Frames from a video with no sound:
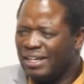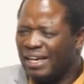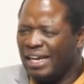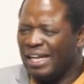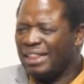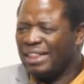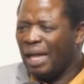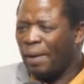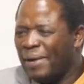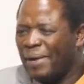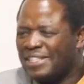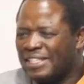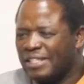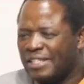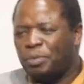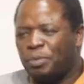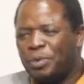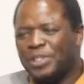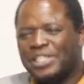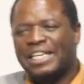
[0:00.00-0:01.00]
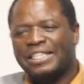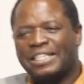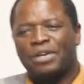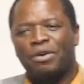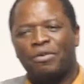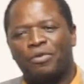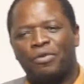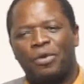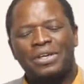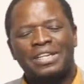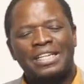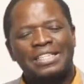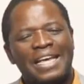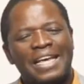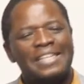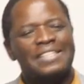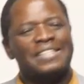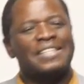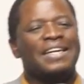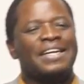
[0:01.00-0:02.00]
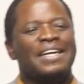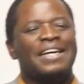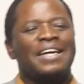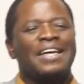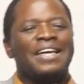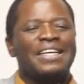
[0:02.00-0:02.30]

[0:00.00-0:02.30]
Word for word: In the message, Be certain of God, He says,